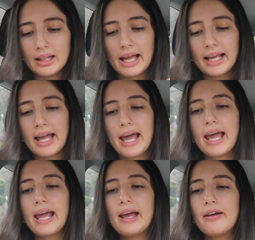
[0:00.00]
like
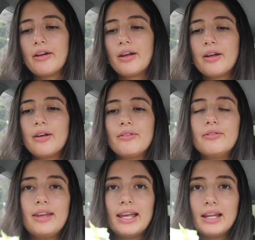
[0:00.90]
a
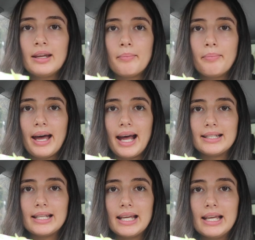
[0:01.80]
vegan
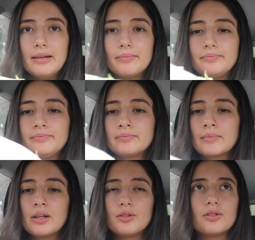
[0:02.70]
patty.
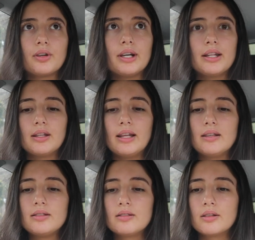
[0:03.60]
Sorry, the
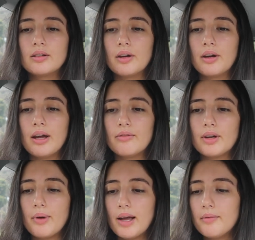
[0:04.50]
lettuce is gonna go
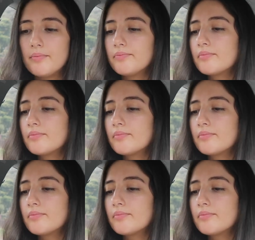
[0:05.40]
everywhere.